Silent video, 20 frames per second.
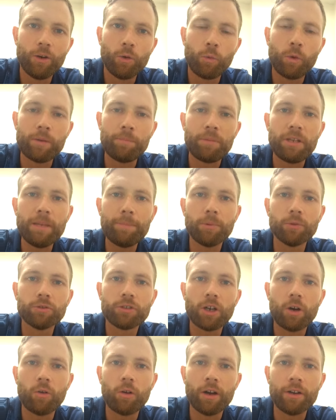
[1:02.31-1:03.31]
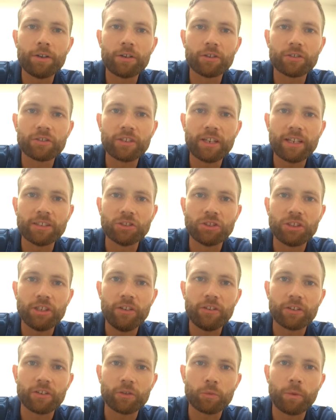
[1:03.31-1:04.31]
When people don't understand
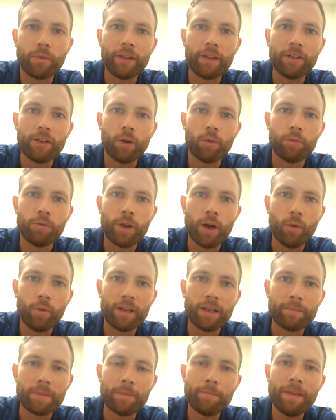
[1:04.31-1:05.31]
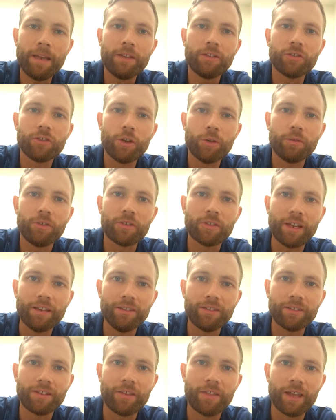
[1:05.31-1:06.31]
Jesus, don't know him, it makes no
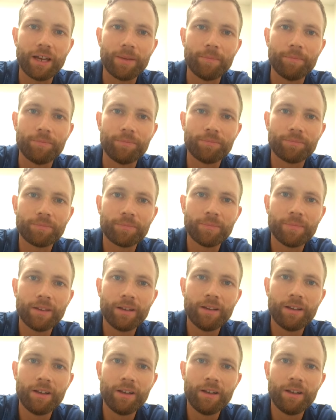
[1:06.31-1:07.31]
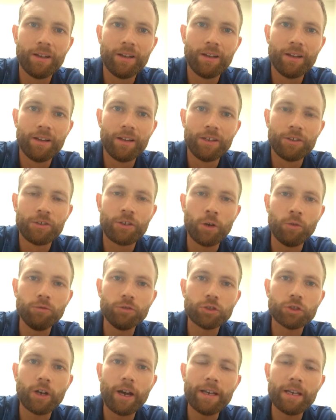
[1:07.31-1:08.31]
sense to them.
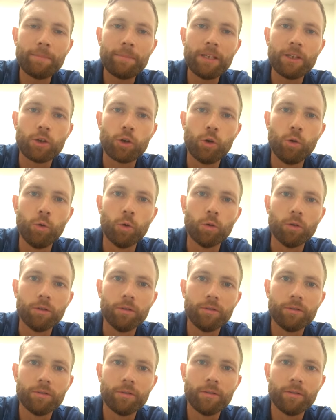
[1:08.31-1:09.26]
Don't try to be cool.